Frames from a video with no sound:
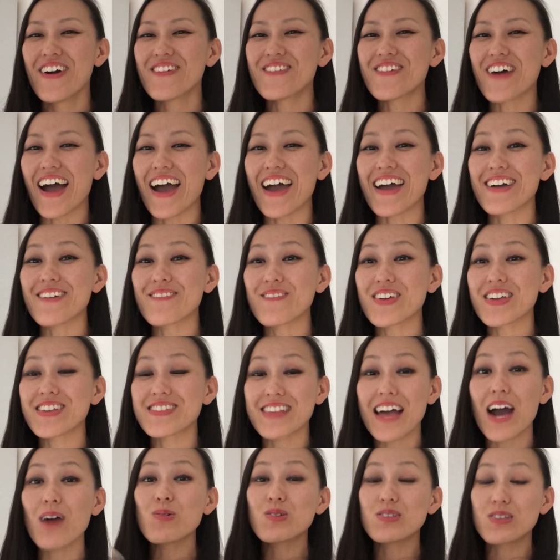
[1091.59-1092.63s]
right? Because
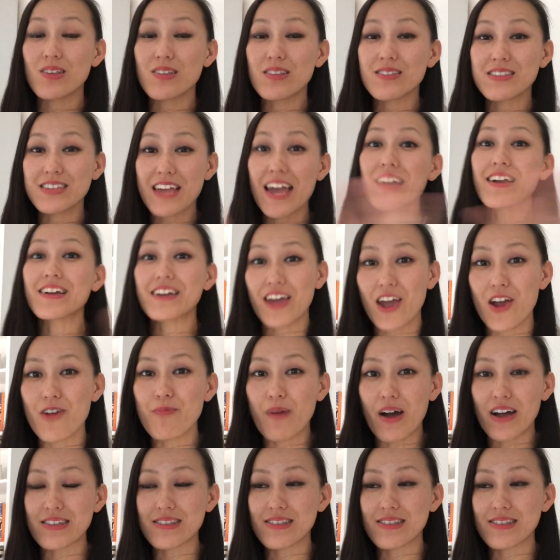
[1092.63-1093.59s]
that was taken care of by